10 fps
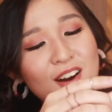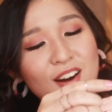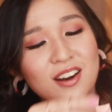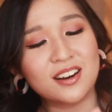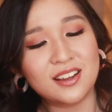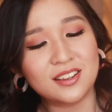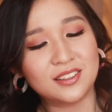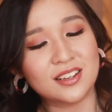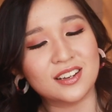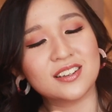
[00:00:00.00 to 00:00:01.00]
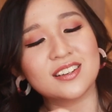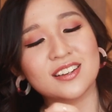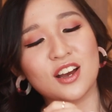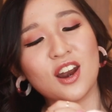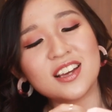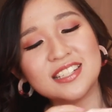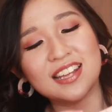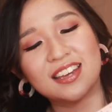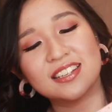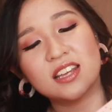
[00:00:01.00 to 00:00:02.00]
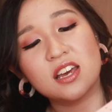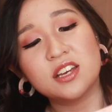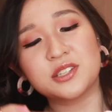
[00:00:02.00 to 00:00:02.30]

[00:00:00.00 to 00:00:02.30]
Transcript: are the glosses.